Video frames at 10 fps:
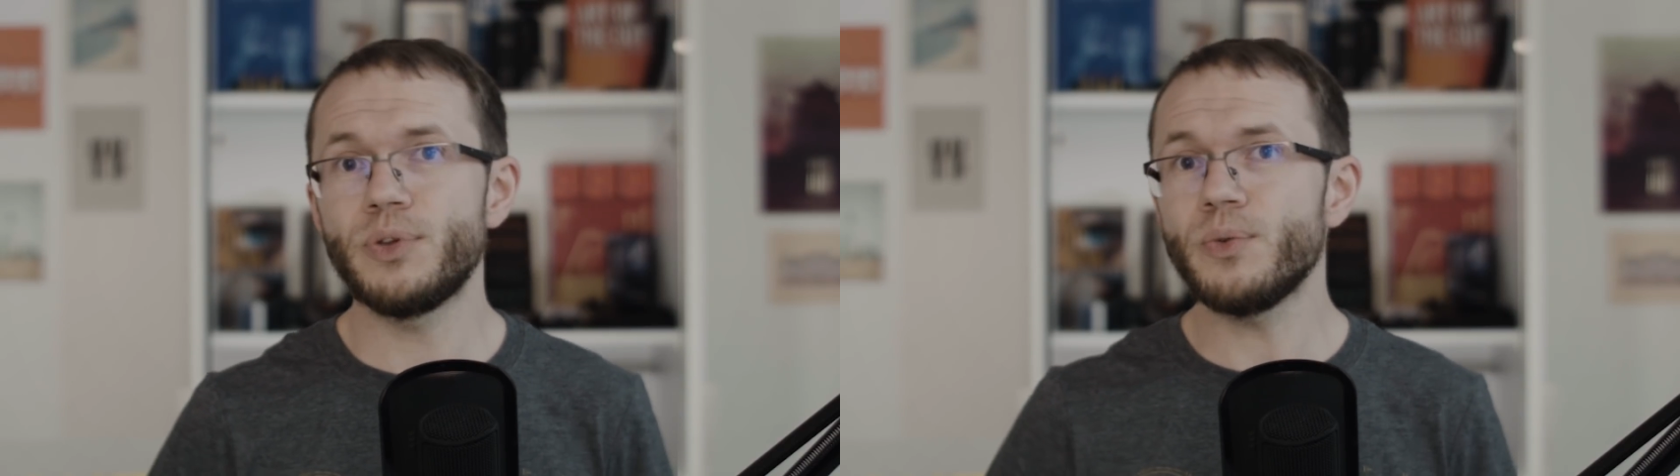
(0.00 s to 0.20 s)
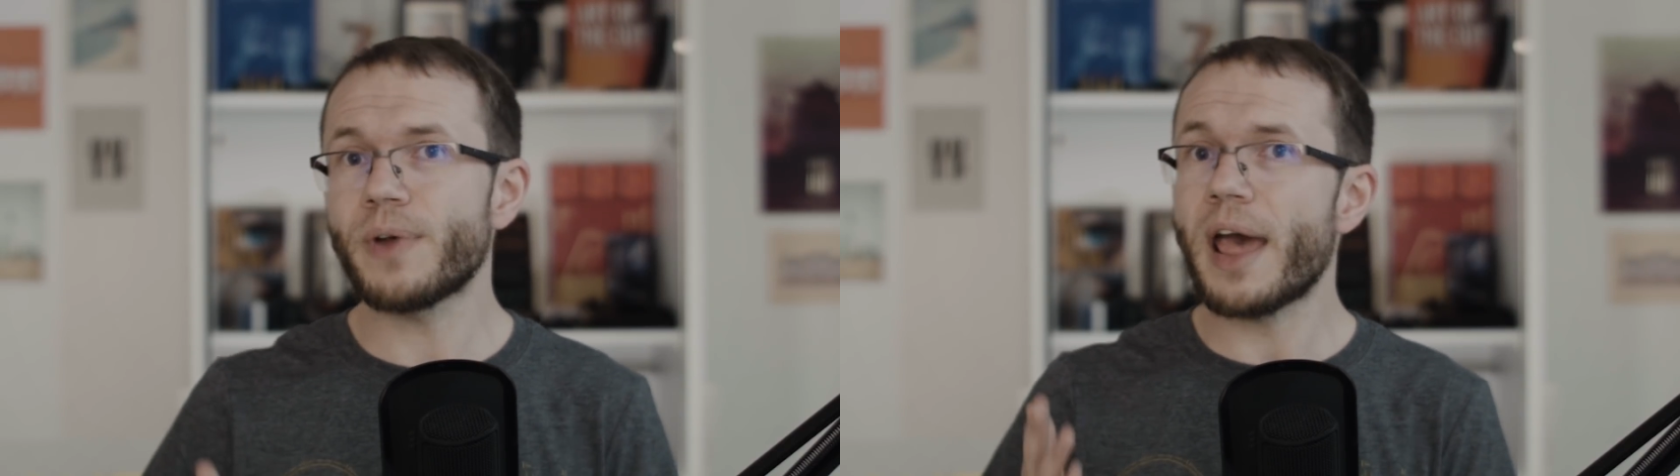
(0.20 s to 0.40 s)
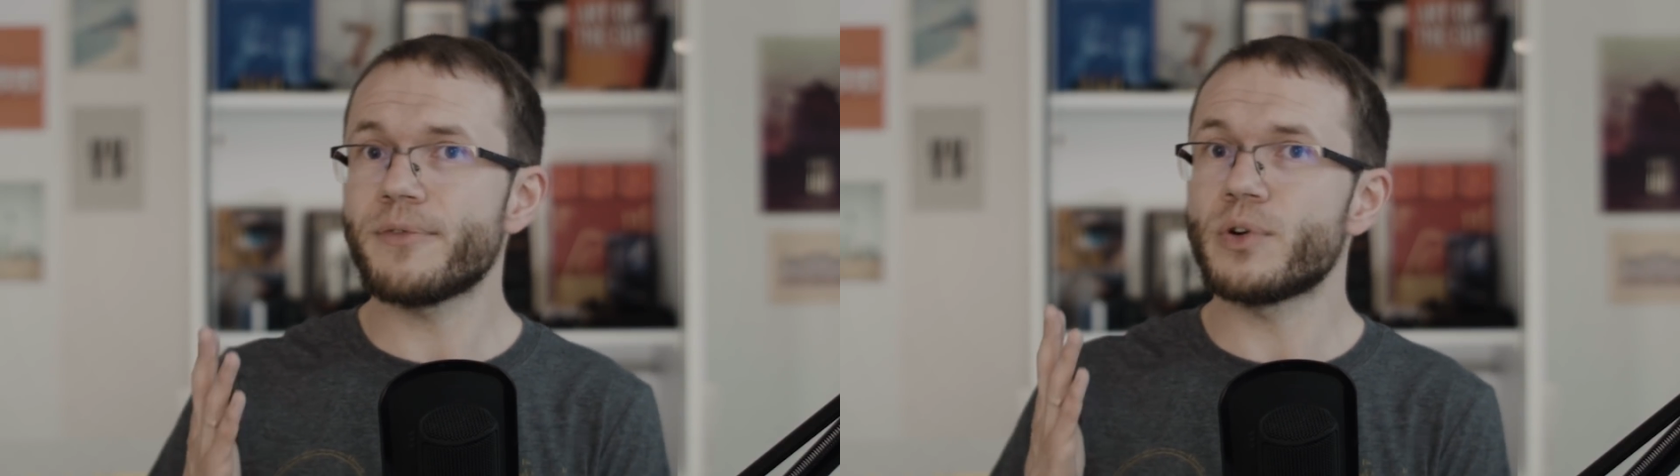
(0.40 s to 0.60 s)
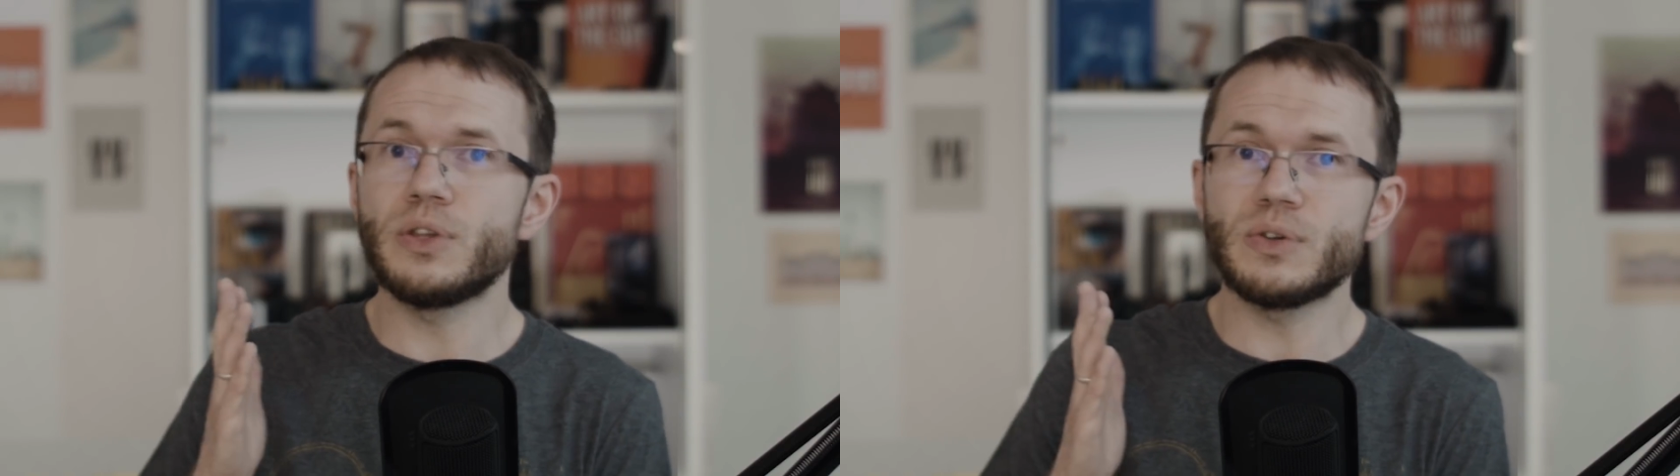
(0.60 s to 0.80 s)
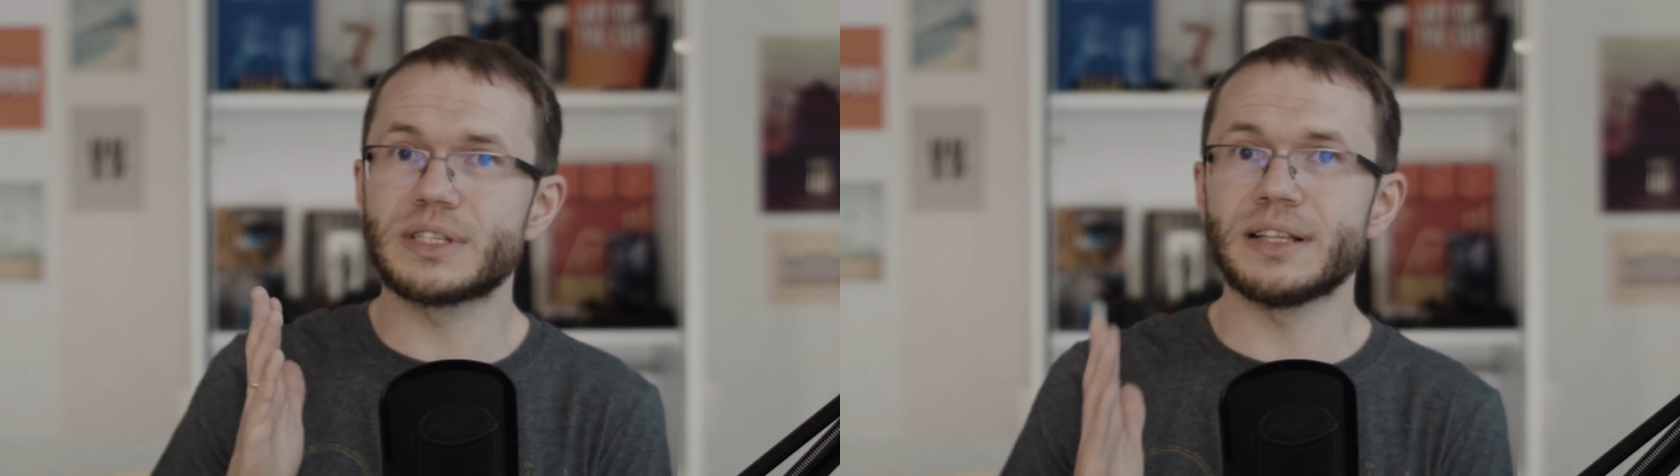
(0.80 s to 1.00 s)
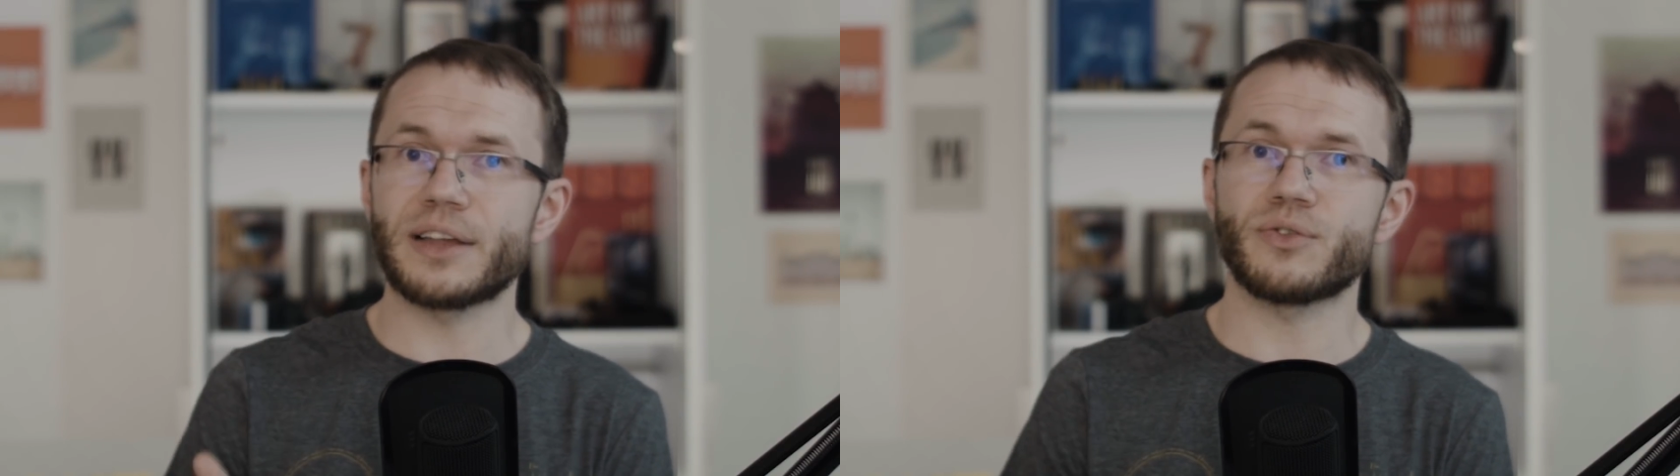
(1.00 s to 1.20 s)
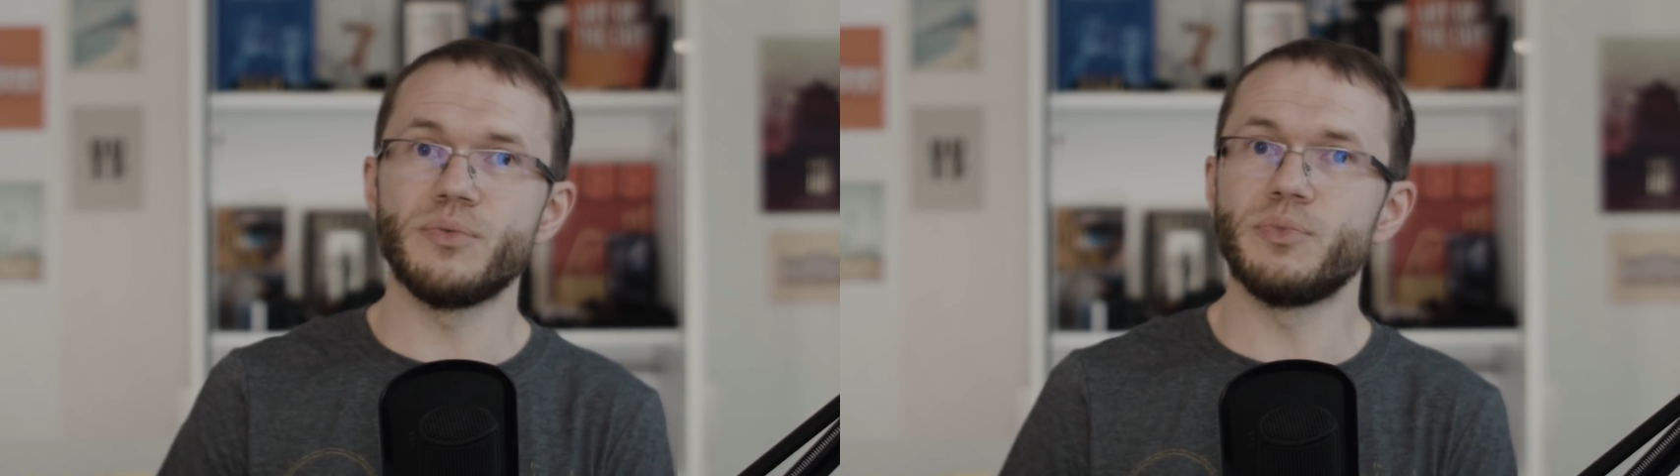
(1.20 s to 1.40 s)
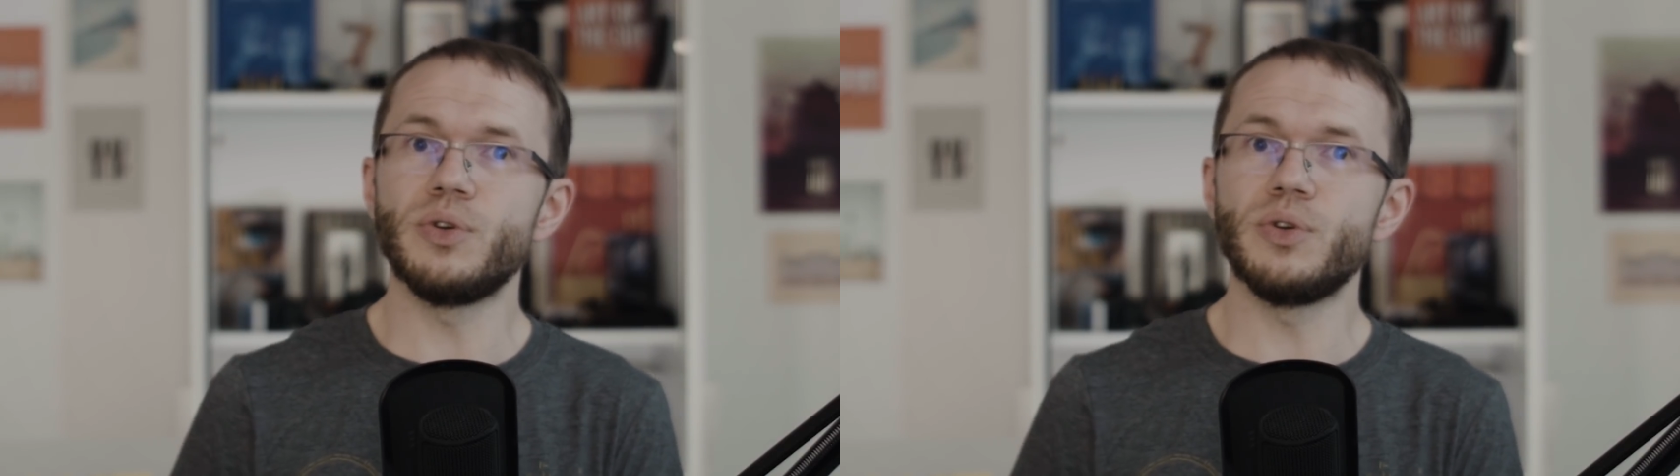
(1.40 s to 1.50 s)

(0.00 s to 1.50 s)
you've ever used Lightroom,